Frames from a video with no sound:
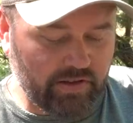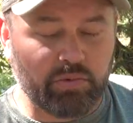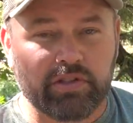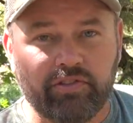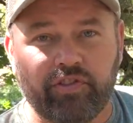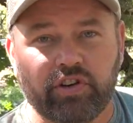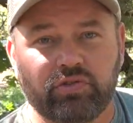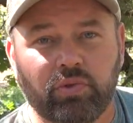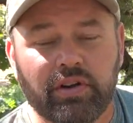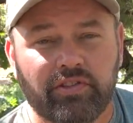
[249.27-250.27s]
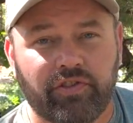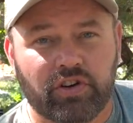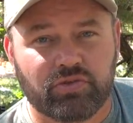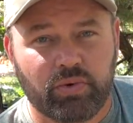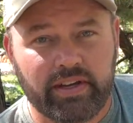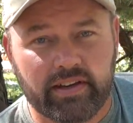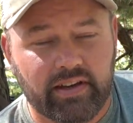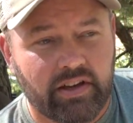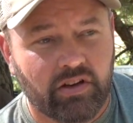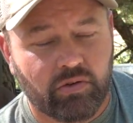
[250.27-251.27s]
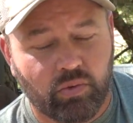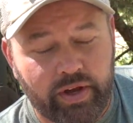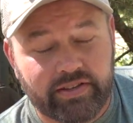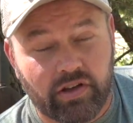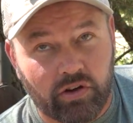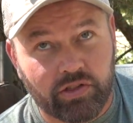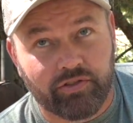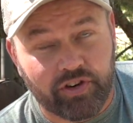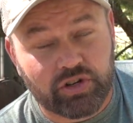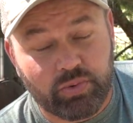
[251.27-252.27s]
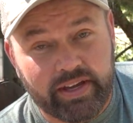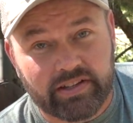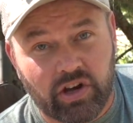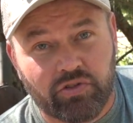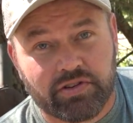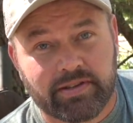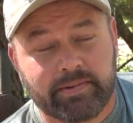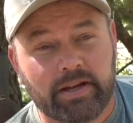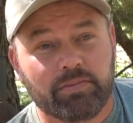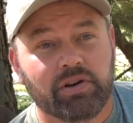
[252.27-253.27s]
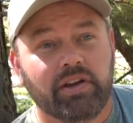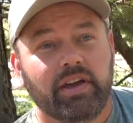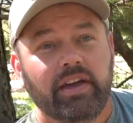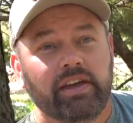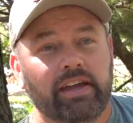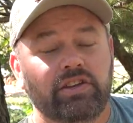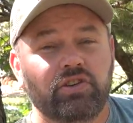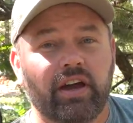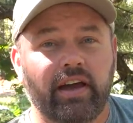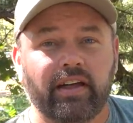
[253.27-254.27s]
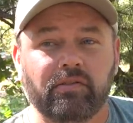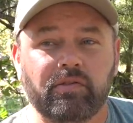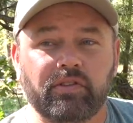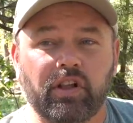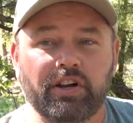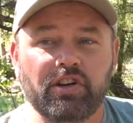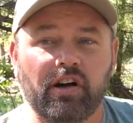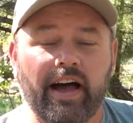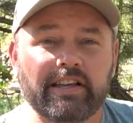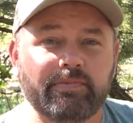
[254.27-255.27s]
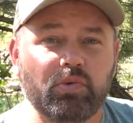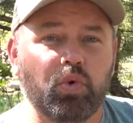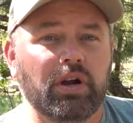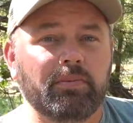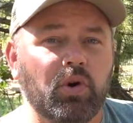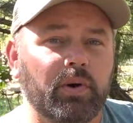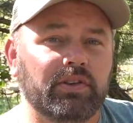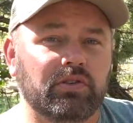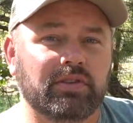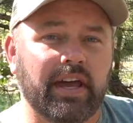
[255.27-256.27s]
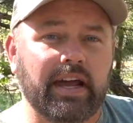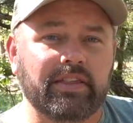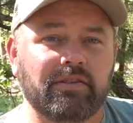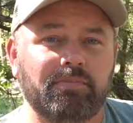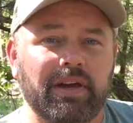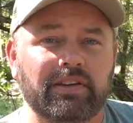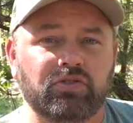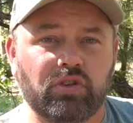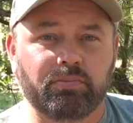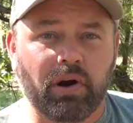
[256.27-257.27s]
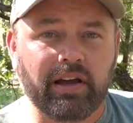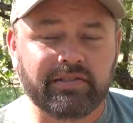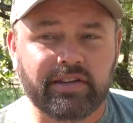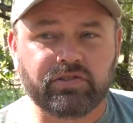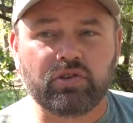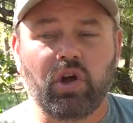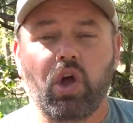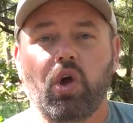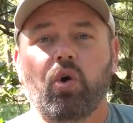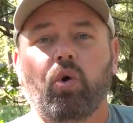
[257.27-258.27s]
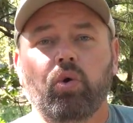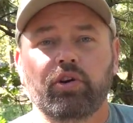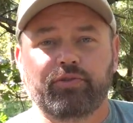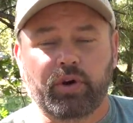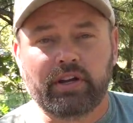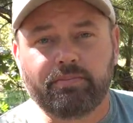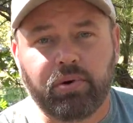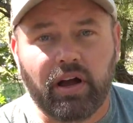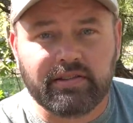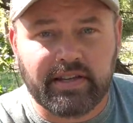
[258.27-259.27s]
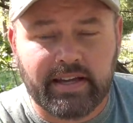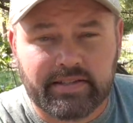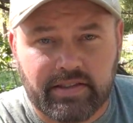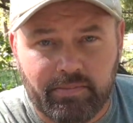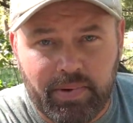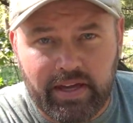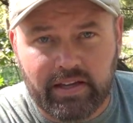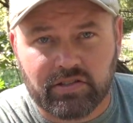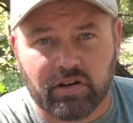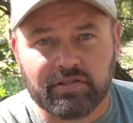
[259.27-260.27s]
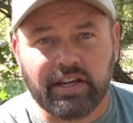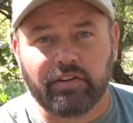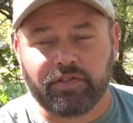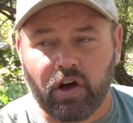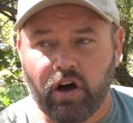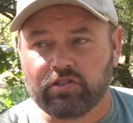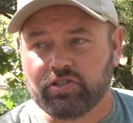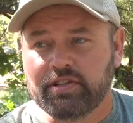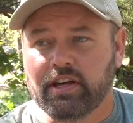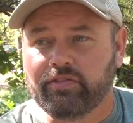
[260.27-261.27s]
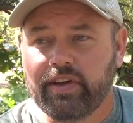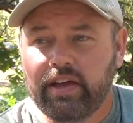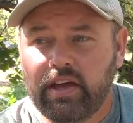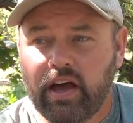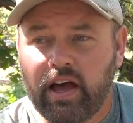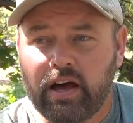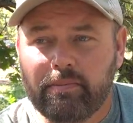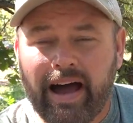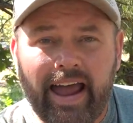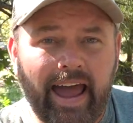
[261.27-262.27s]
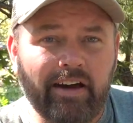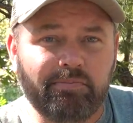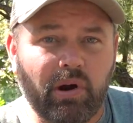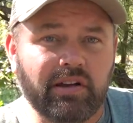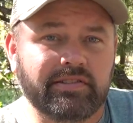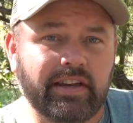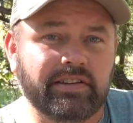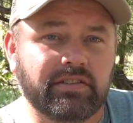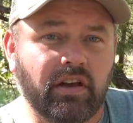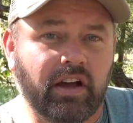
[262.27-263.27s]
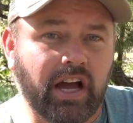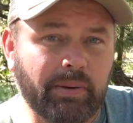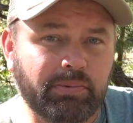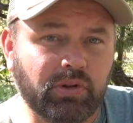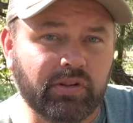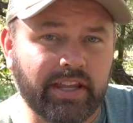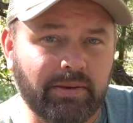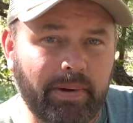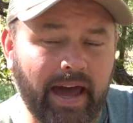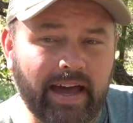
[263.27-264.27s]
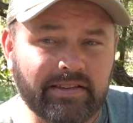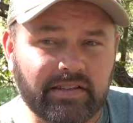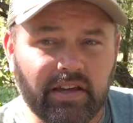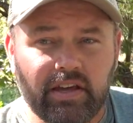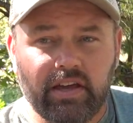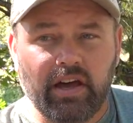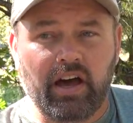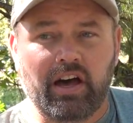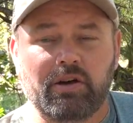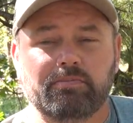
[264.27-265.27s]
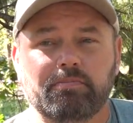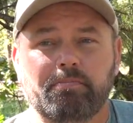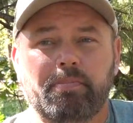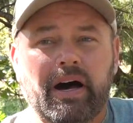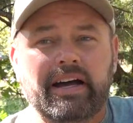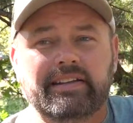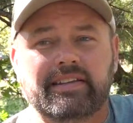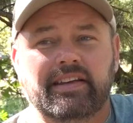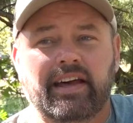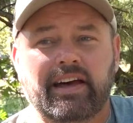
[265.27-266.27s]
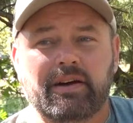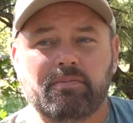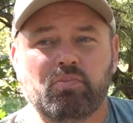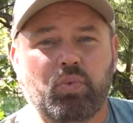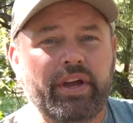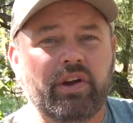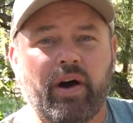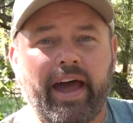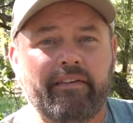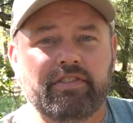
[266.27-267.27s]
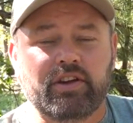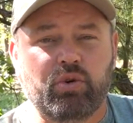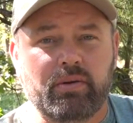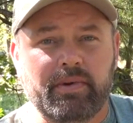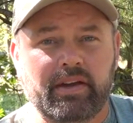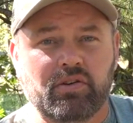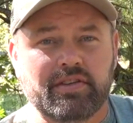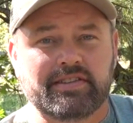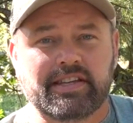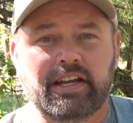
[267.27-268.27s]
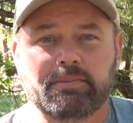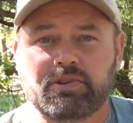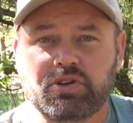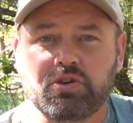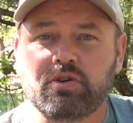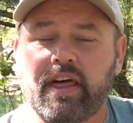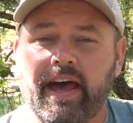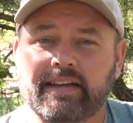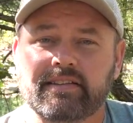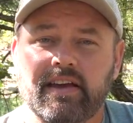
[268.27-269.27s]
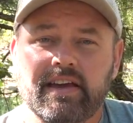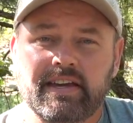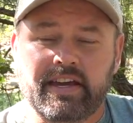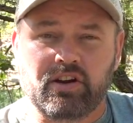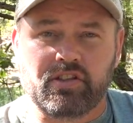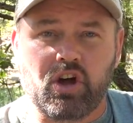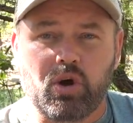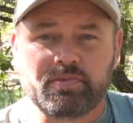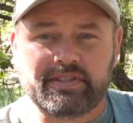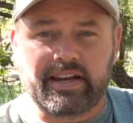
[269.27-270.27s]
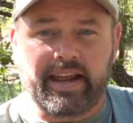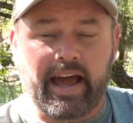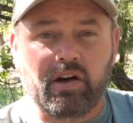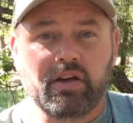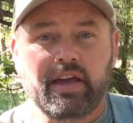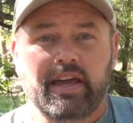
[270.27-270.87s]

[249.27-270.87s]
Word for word: So we're in the first we're in the first week. Weeks the first week is over September, and you uh, a lot of y'all asked me when I'm going to take the pigs to the processor, or if we're going to process the pigs ourselves, the hogs ourselves. Um, I have processed a couple in the past, um, but um, we don't have the equipment or the setup to do that here on the homestead now.